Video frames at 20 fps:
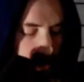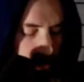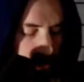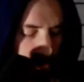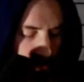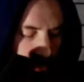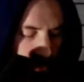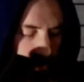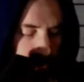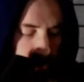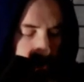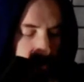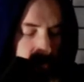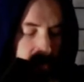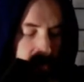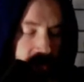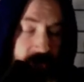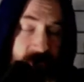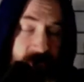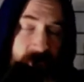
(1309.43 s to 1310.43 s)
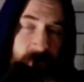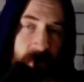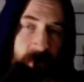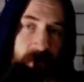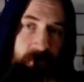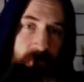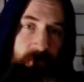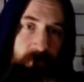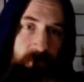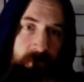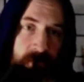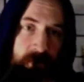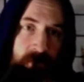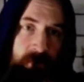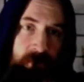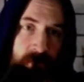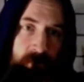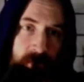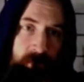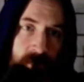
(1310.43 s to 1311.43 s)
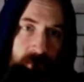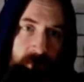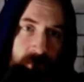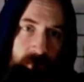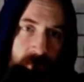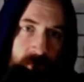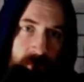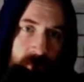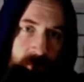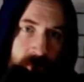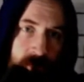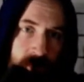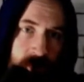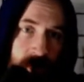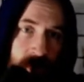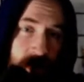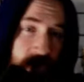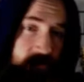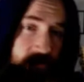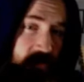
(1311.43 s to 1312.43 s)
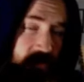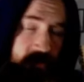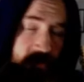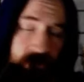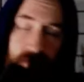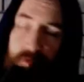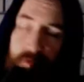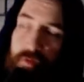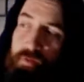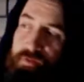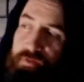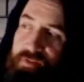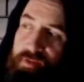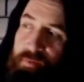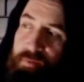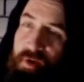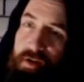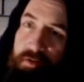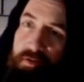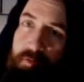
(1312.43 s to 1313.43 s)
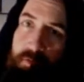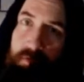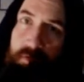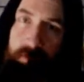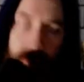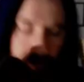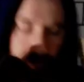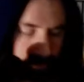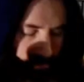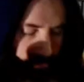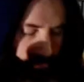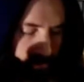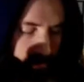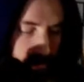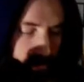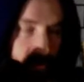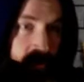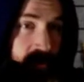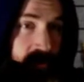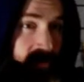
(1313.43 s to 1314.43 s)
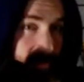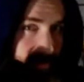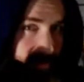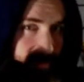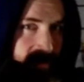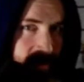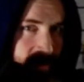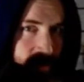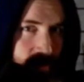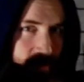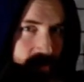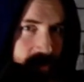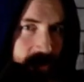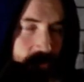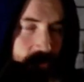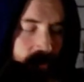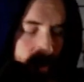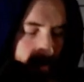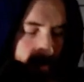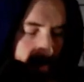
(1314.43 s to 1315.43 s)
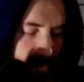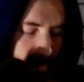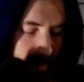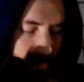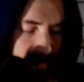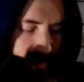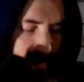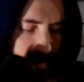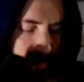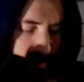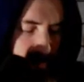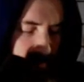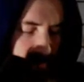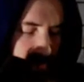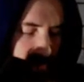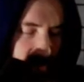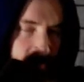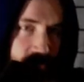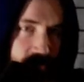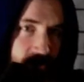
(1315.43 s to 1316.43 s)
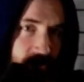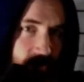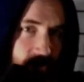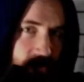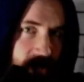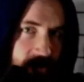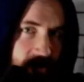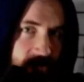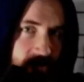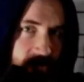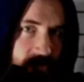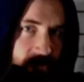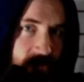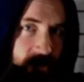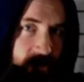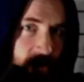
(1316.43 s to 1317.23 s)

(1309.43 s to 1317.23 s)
well, you can play a C minor chord. If you don't know a C minor chord, then you should hit me up in the DMs and look for some lessons.